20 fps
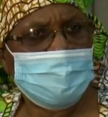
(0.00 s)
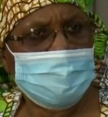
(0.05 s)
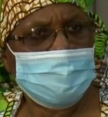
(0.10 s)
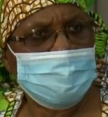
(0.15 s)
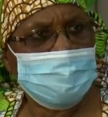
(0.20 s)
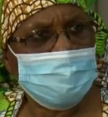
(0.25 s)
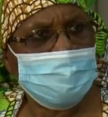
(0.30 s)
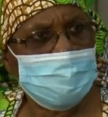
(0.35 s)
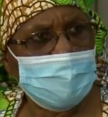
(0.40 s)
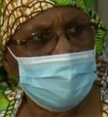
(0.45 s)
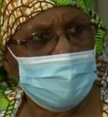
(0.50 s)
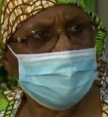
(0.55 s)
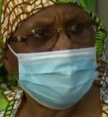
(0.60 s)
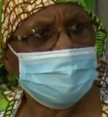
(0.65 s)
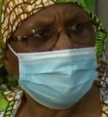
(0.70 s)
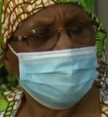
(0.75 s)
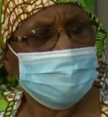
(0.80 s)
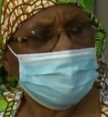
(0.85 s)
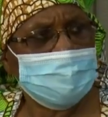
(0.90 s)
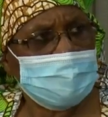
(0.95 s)
can
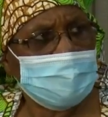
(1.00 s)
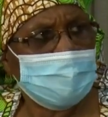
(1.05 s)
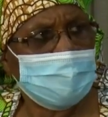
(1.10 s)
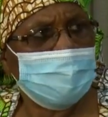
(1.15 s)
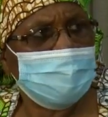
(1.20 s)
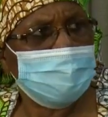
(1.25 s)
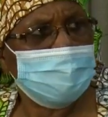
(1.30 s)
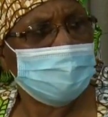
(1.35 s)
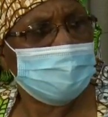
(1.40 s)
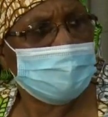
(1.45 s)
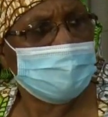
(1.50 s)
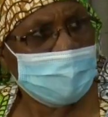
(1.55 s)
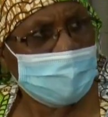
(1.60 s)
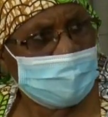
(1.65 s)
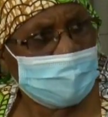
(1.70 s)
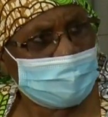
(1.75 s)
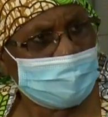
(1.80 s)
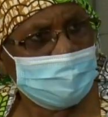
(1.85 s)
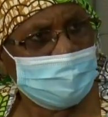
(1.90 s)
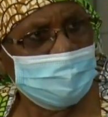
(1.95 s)
make themselves
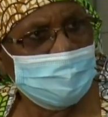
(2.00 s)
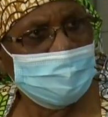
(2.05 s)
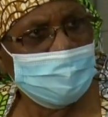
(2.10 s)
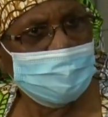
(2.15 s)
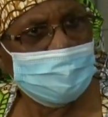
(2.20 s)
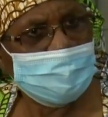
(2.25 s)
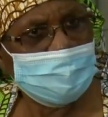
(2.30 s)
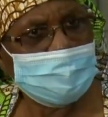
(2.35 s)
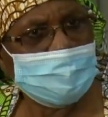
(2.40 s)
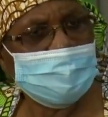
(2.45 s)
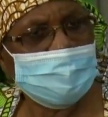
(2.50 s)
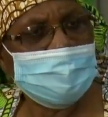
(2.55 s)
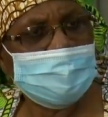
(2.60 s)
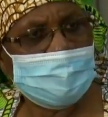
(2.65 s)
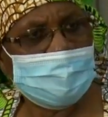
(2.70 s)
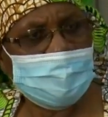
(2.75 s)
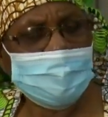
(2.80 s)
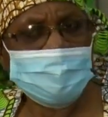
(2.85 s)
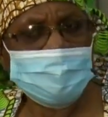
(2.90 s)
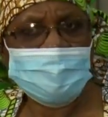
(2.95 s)
ready
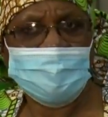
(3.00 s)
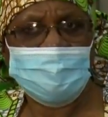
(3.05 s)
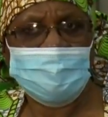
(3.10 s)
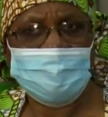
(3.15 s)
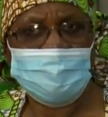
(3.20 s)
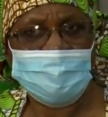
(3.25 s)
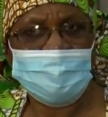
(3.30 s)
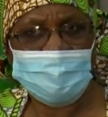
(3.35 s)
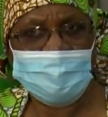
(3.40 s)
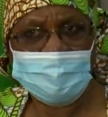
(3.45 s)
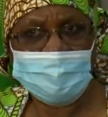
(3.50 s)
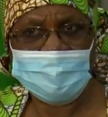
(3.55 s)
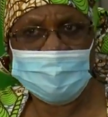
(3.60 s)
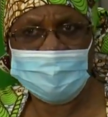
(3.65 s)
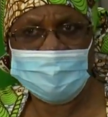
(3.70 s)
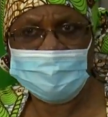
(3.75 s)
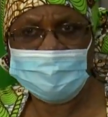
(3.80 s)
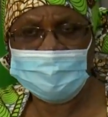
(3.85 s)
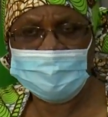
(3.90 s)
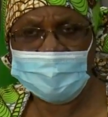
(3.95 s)
in case of
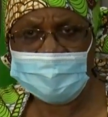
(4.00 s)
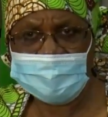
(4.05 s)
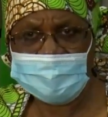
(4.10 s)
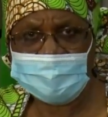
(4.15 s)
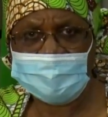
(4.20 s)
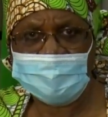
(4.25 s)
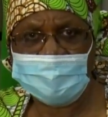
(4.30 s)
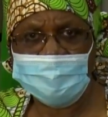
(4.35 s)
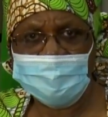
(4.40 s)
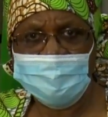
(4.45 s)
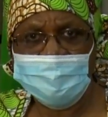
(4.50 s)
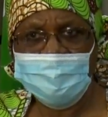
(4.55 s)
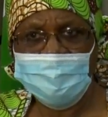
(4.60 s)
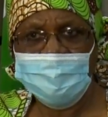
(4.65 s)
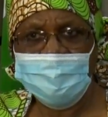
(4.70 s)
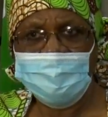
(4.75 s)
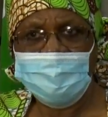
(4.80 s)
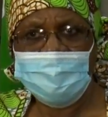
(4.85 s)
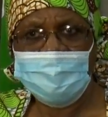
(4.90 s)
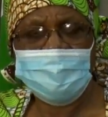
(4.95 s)
another disaster
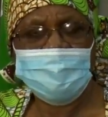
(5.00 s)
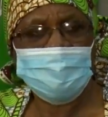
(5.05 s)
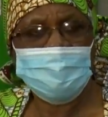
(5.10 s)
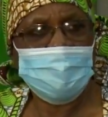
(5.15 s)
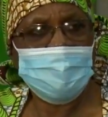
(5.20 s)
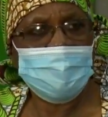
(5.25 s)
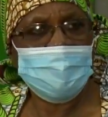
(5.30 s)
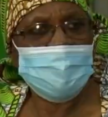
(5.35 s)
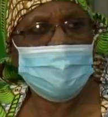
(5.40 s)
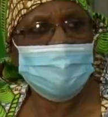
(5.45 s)
that might